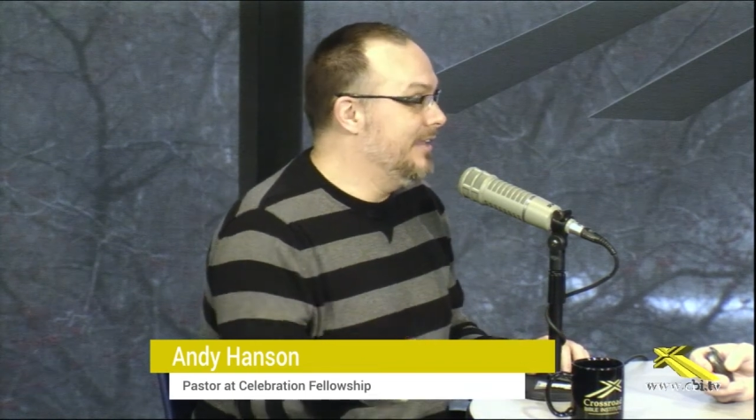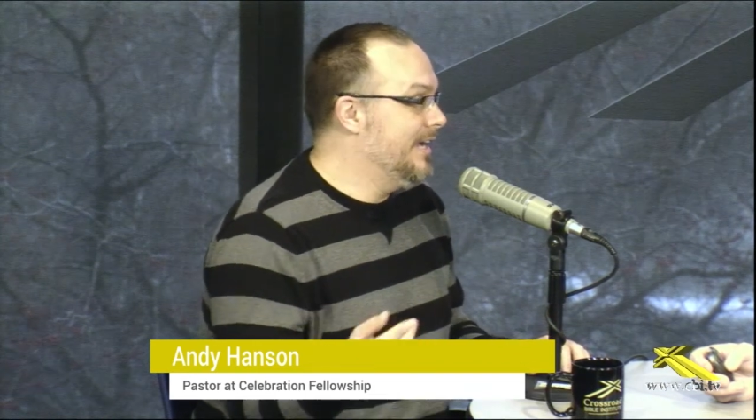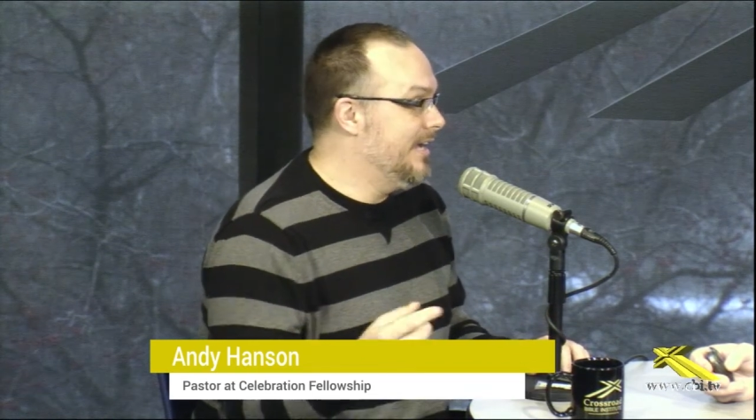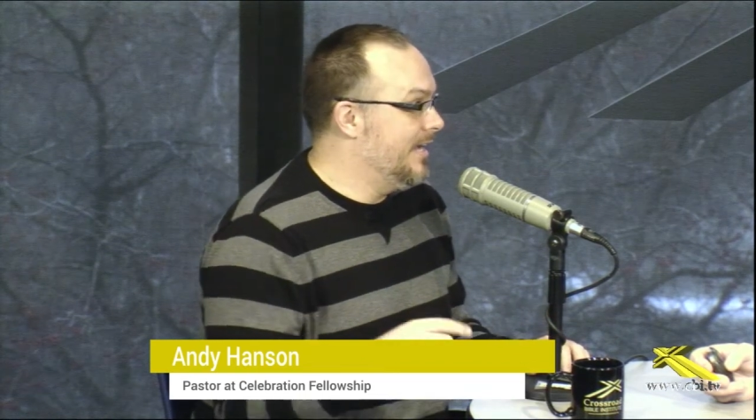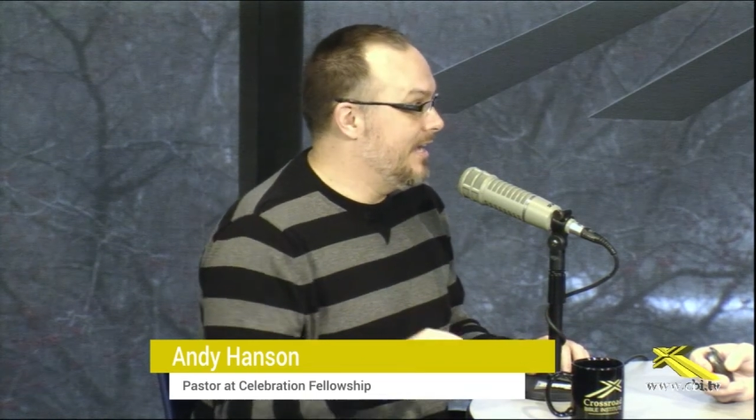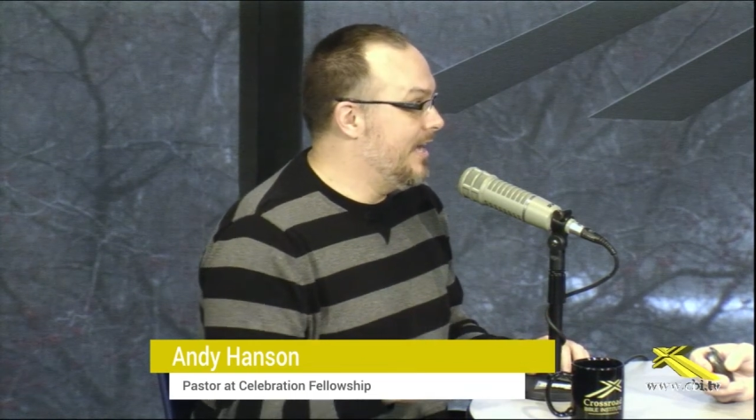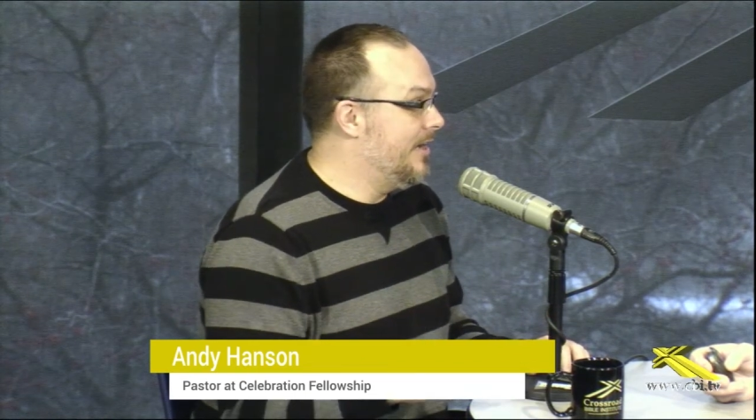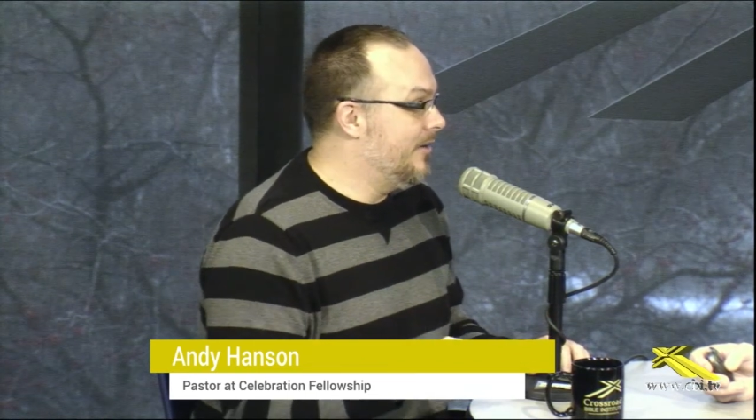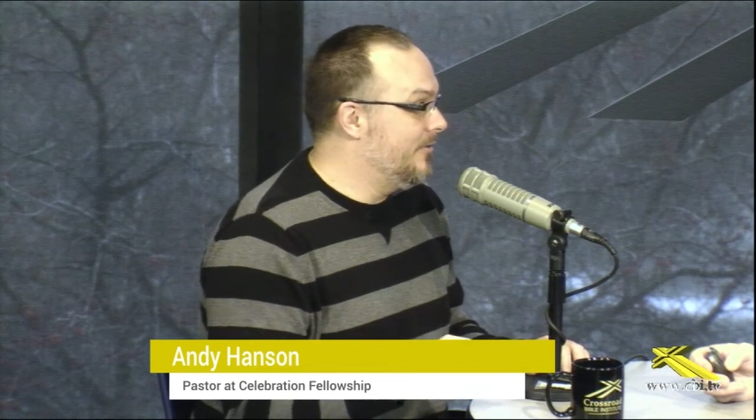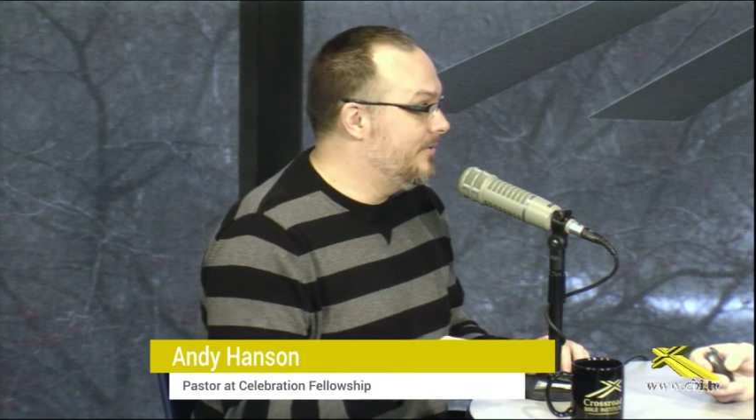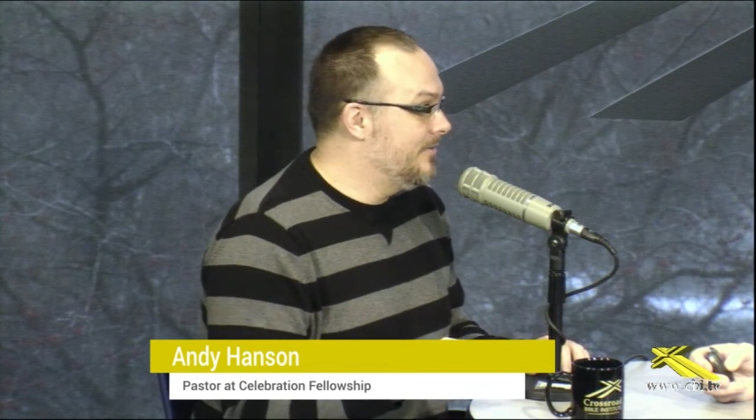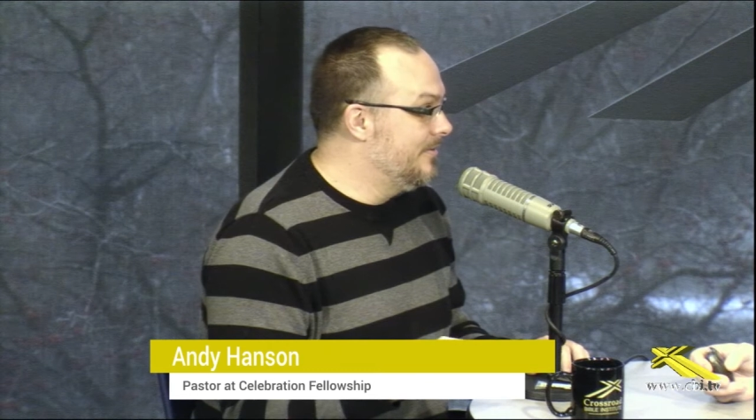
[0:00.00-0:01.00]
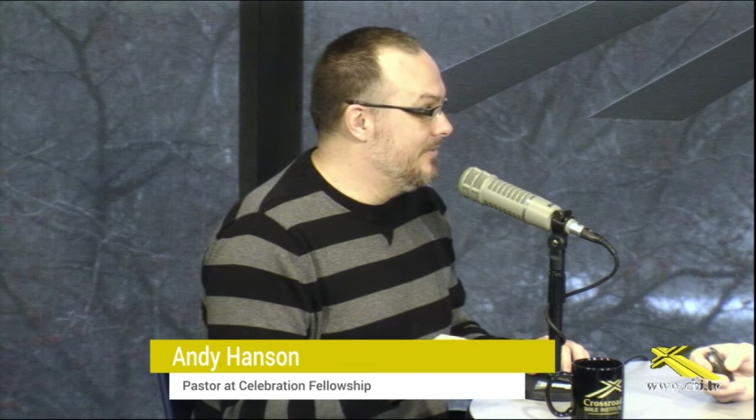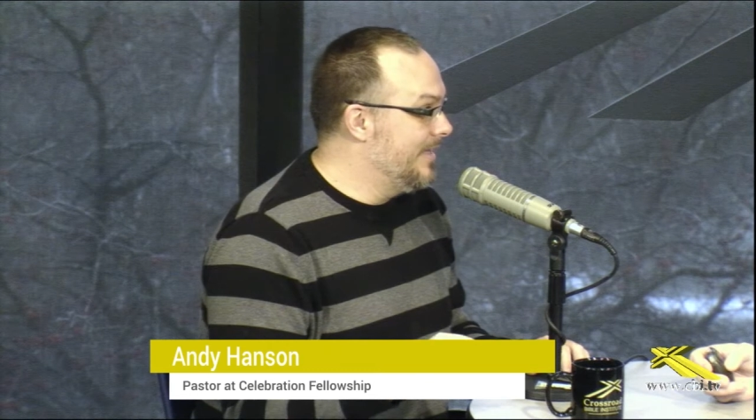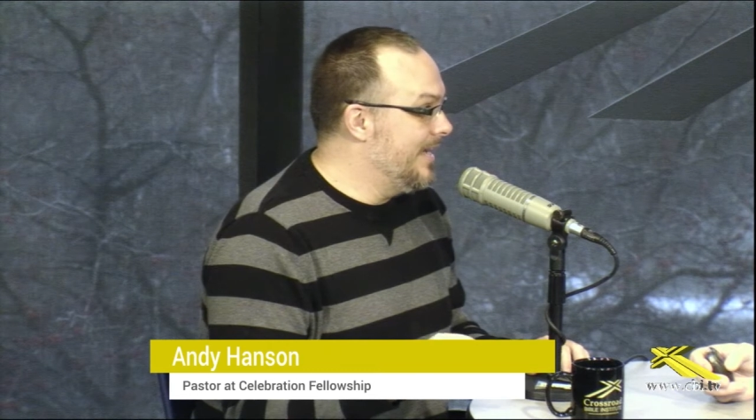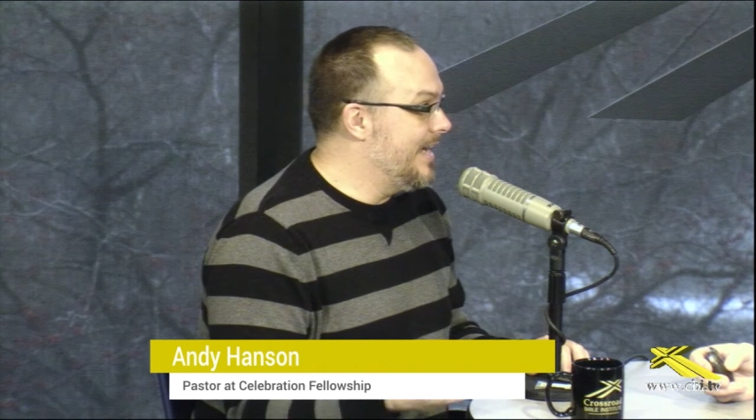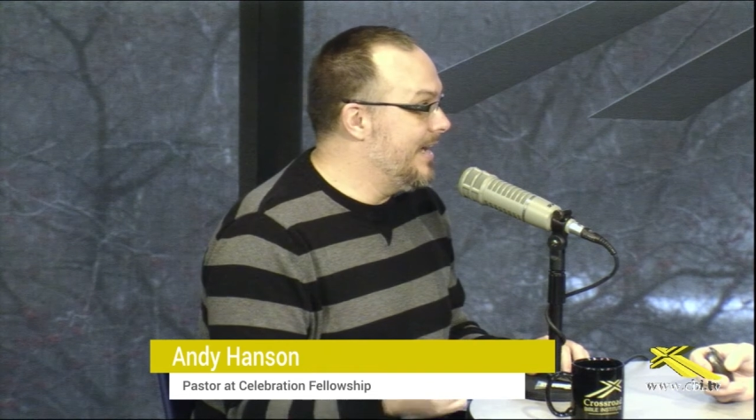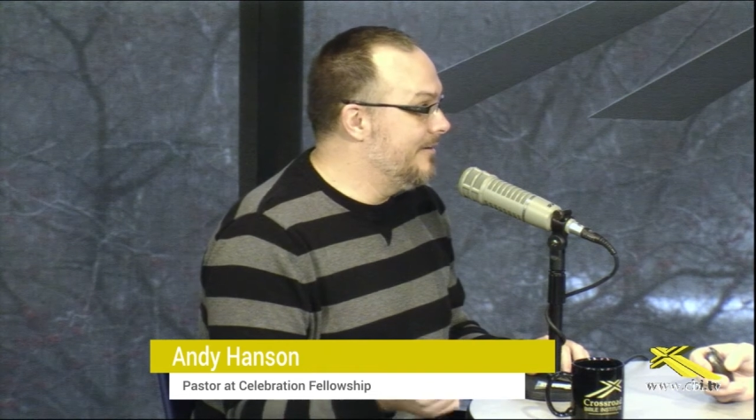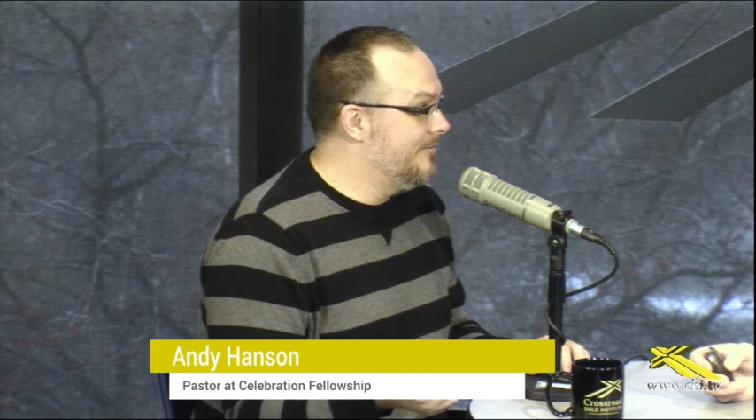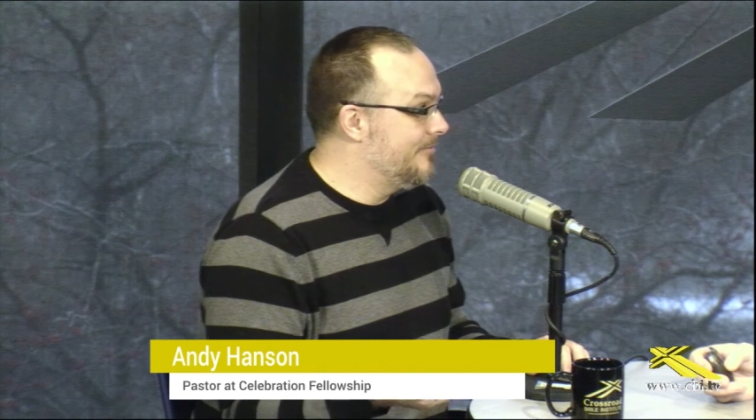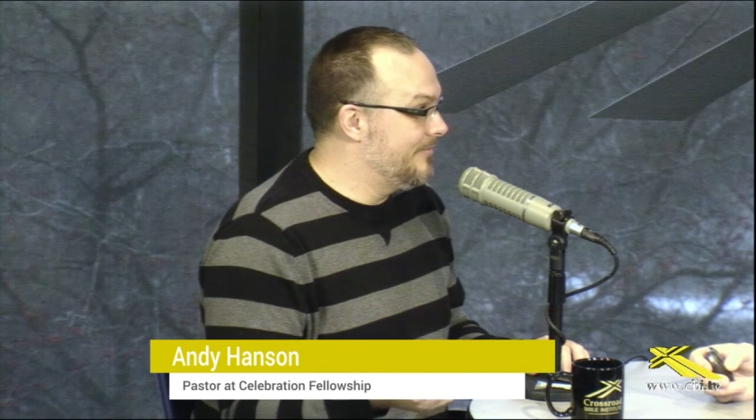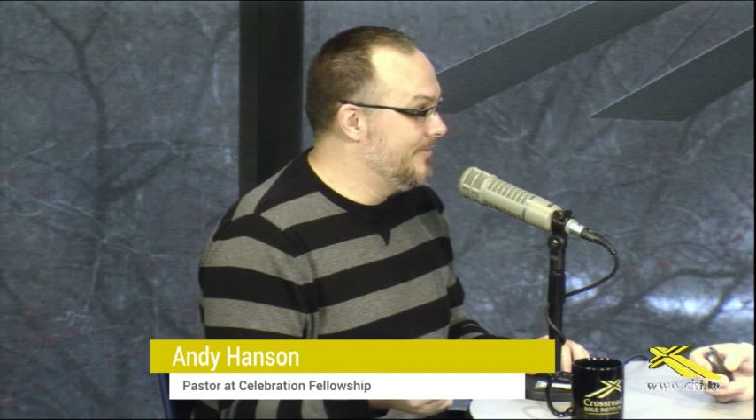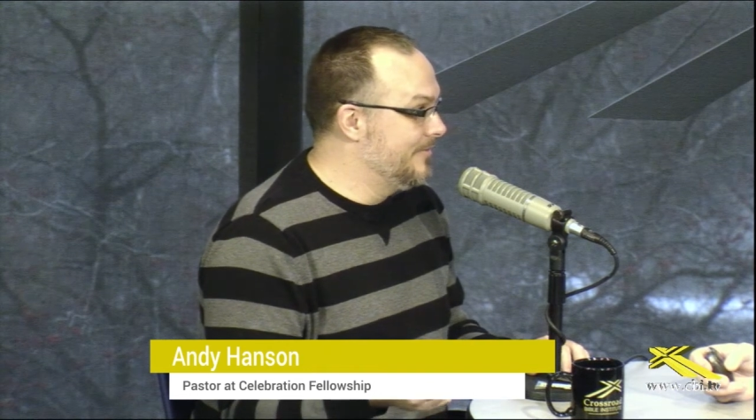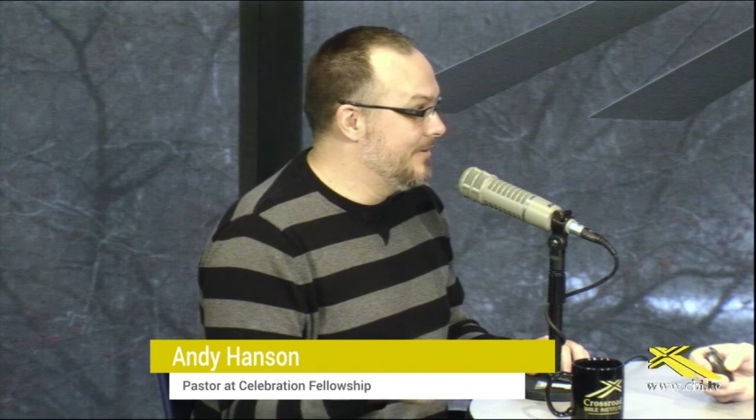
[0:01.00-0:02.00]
they get out, they have